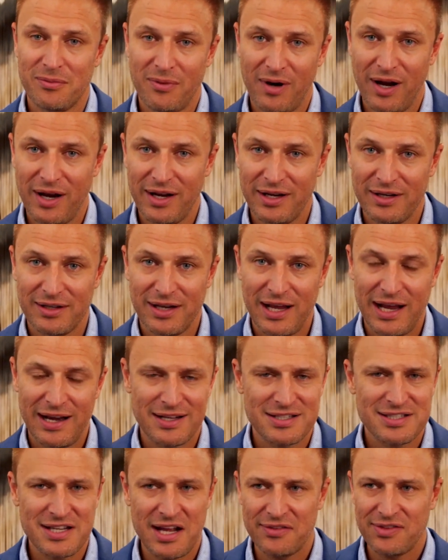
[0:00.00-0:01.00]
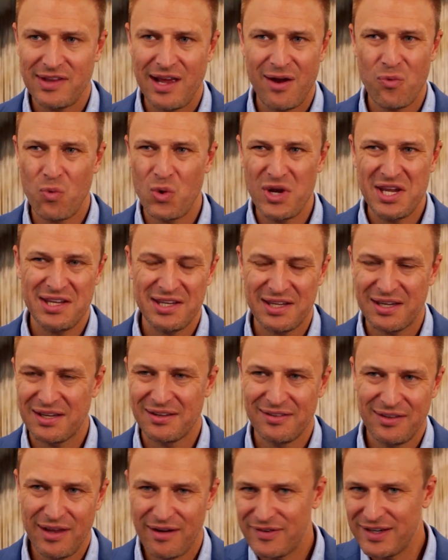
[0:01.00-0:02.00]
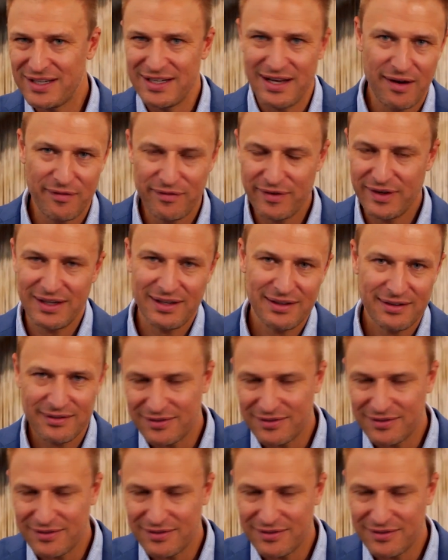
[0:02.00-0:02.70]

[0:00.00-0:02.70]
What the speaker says: Right. And it's not that weak, lovey dovey,